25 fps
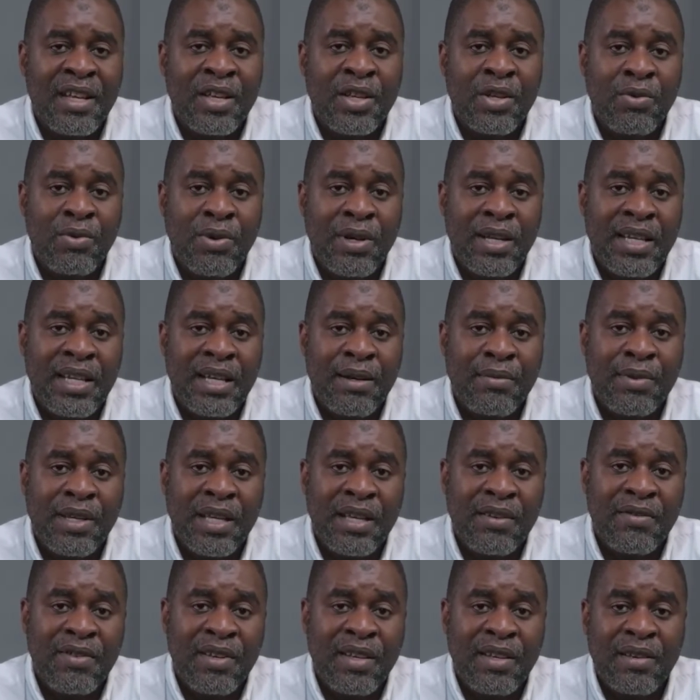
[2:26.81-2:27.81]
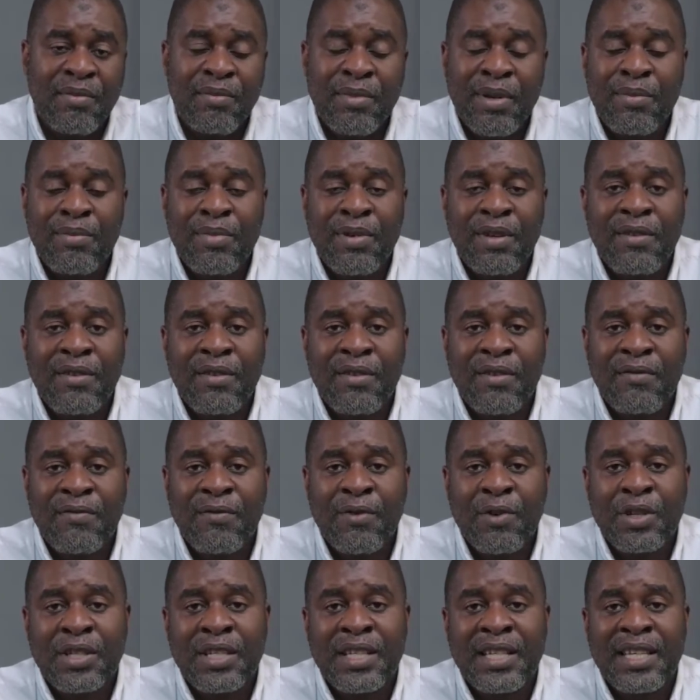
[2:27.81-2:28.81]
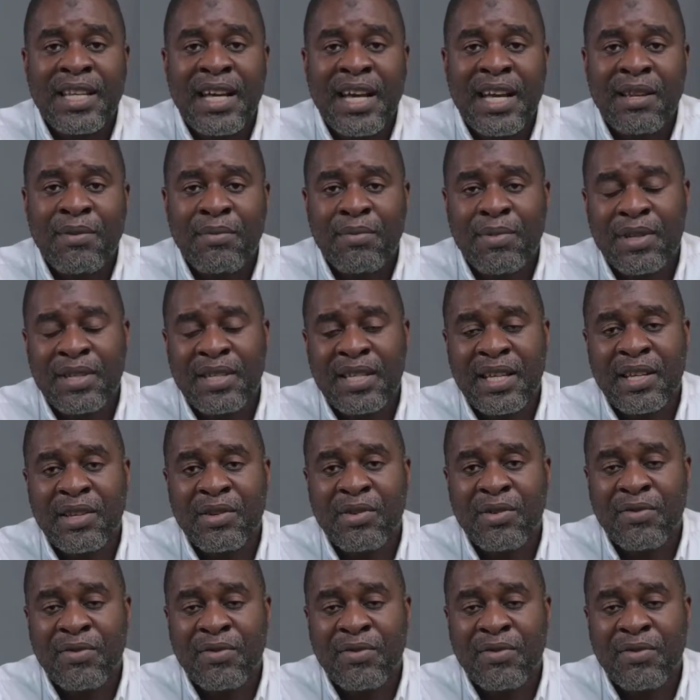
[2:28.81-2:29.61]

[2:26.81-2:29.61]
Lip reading: you end up giving maybe 49%